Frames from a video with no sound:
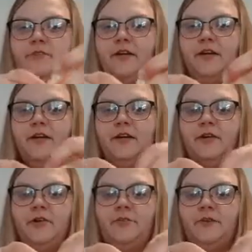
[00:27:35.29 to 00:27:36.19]
if I could get
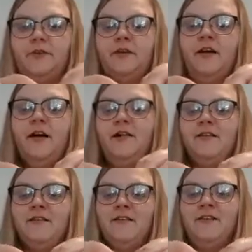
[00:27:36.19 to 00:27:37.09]
it open. If
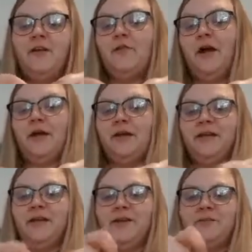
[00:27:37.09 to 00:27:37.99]
I could
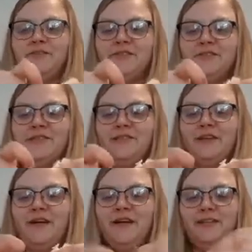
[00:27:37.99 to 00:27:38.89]
get it open and show you
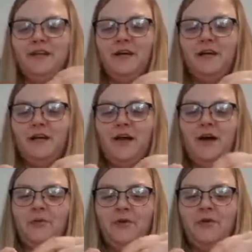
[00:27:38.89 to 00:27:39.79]
guys
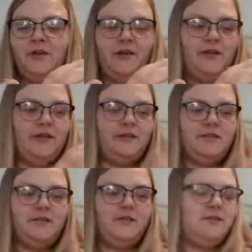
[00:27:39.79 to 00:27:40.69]
how worth it
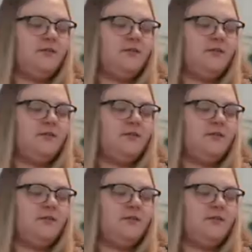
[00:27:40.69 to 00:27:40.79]
is.